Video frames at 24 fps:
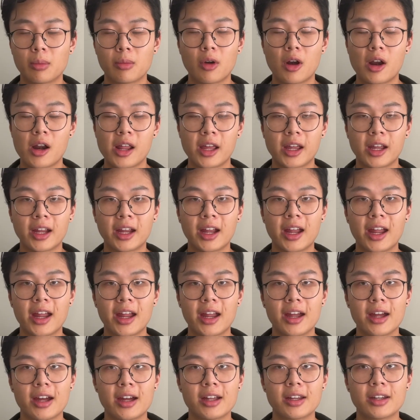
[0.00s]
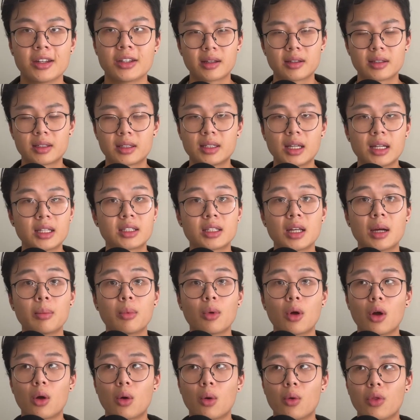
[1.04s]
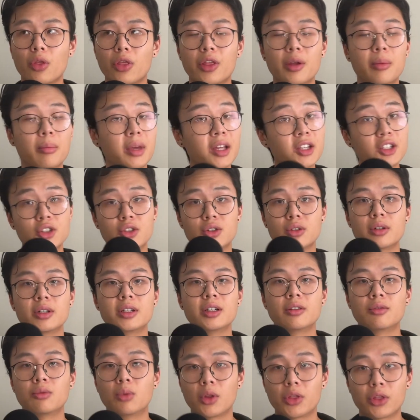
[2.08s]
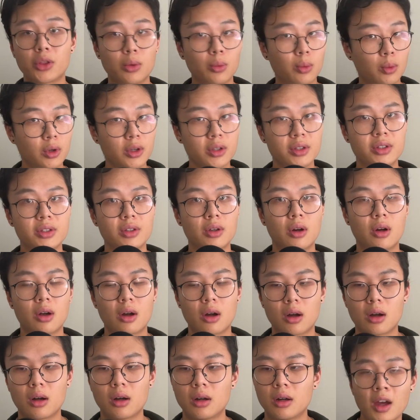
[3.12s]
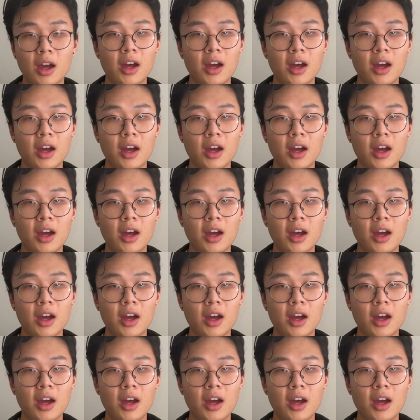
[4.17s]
running and sets up the mystery of what the woods are.